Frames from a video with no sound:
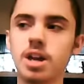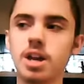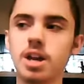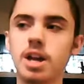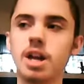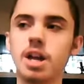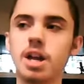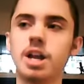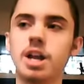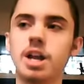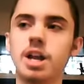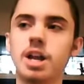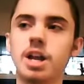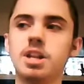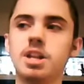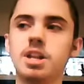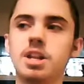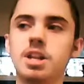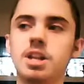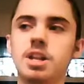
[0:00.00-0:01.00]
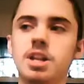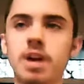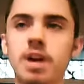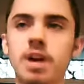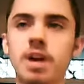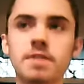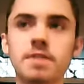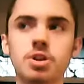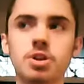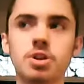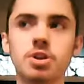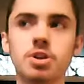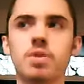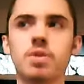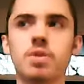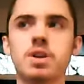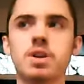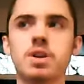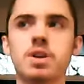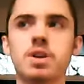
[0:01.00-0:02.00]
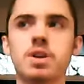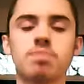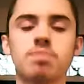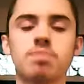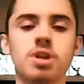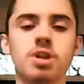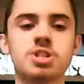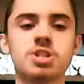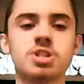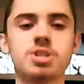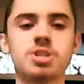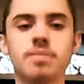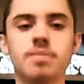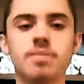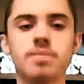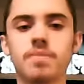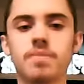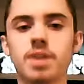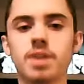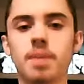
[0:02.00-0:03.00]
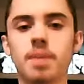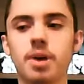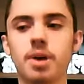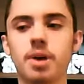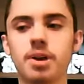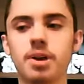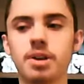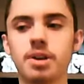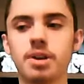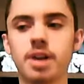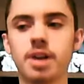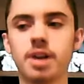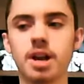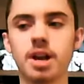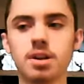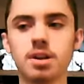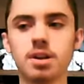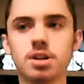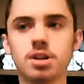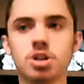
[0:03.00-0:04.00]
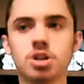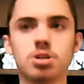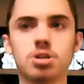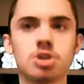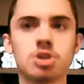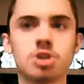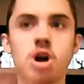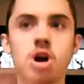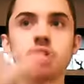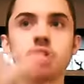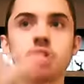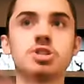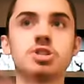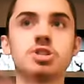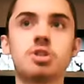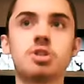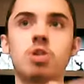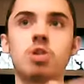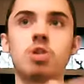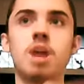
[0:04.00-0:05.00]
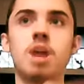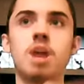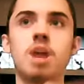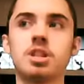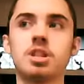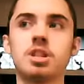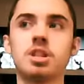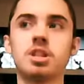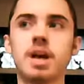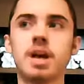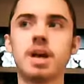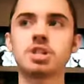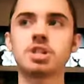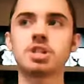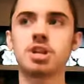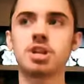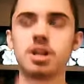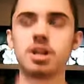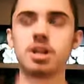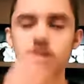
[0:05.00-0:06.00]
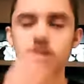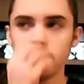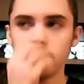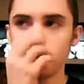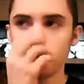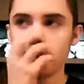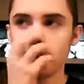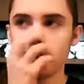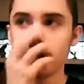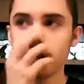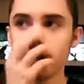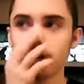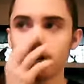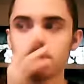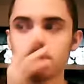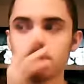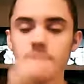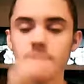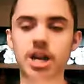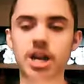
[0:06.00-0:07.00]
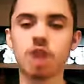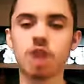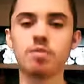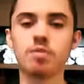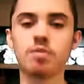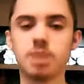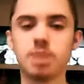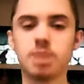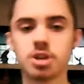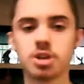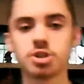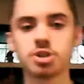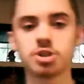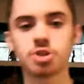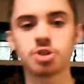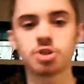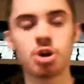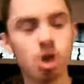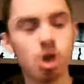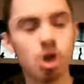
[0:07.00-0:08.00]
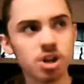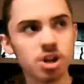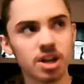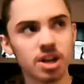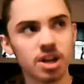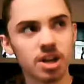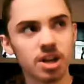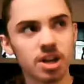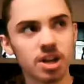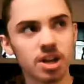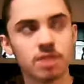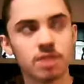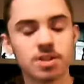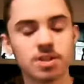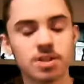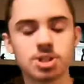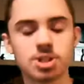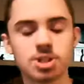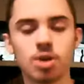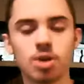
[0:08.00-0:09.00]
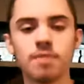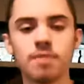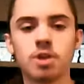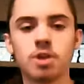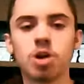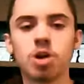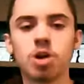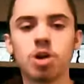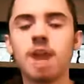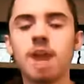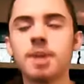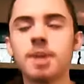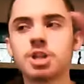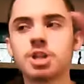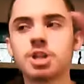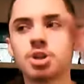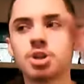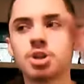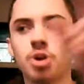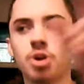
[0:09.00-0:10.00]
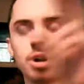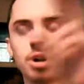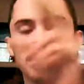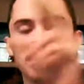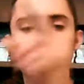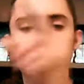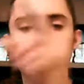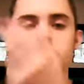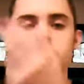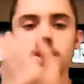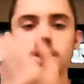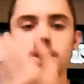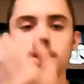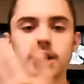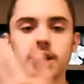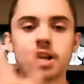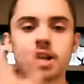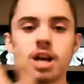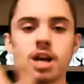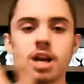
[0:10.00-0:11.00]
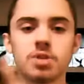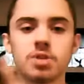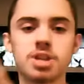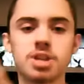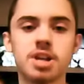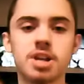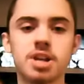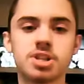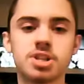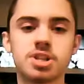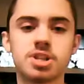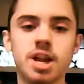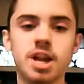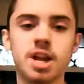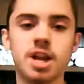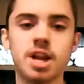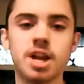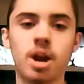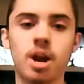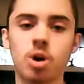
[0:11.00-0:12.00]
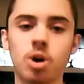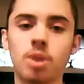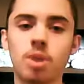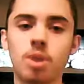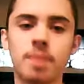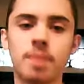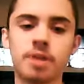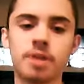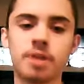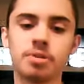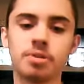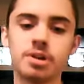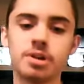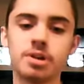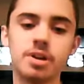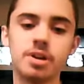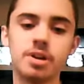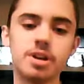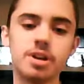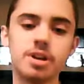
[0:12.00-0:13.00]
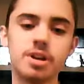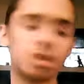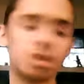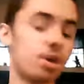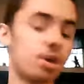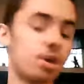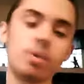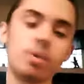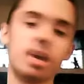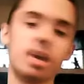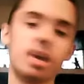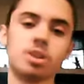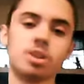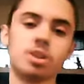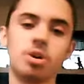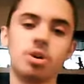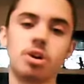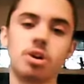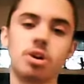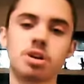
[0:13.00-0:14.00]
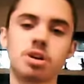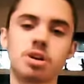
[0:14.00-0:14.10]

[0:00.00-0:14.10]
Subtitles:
And all you have to do is press a button that tosses the crab into the basket. And you have to be careful, because there's a hook in front of it, so if a crab hits a hook, that counts as an error, a penalty. So you don't want to hit the hook.